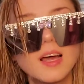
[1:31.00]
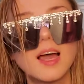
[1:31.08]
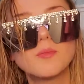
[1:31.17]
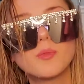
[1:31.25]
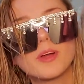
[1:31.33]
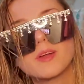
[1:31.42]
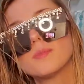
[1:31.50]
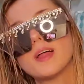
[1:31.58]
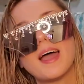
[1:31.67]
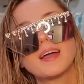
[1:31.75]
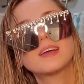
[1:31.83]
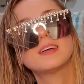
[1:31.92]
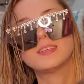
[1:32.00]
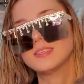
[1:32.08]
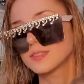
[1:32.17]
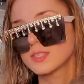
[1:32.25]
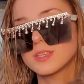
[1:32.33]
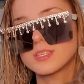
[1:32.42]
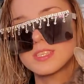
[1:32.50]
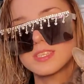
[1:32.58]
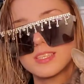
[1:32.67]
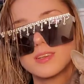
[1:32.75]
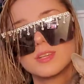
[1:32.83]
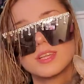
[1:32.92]
I'm wearing black, so this
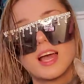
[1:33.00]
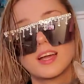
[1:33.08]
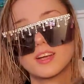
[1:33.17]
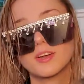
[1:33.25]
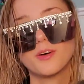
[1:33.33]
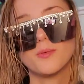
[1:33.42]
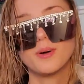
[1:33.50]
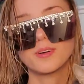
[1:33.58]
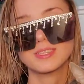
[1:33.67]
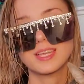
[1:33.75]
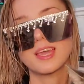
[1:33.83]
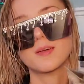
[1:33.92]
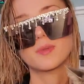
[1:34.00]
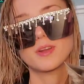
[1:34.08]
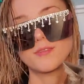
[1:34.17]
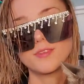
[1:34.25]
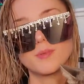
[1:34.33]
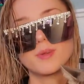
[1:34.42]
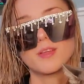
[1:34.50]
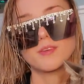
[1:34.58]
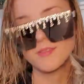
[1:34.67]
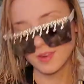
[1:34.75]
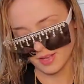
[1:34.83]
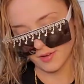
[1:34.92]
is not gonna go well because I am gonna film another
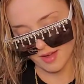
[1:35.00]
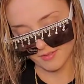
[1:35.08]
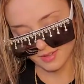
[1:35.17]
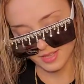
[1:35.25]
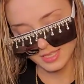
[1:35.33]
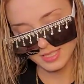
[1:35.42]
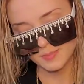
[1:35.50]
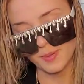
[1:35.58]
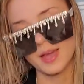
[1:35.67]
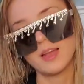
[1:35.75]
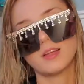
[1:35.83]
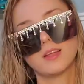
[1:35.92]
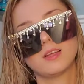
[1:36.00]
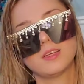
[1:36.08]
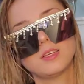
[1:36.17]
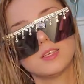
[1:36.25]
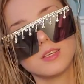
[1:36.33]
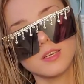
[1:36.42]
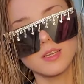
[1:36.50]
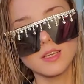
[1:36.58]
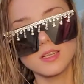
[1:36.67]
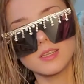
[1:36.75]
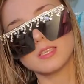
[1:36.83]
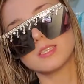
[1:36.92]
video after this, but
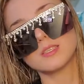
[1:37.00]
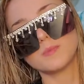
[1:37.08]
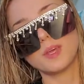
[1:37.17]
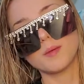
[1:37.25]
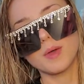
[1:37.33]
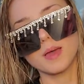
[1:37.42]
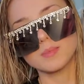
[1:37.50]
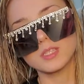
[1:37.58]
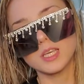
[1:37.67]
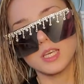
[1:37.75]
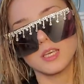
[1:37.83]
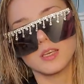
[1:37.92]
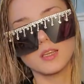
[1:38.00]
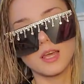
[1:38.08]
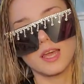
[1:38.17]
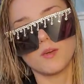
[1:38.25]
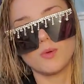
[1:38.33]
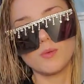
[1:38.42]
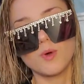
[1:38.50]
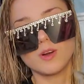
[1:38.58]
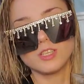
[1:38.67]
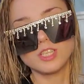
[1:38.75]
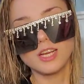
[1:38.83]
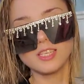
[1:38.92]
this is me and Pepsi, and we
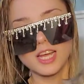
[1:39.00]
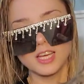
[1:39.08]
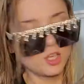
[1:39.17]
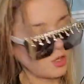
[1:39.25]
want to say thank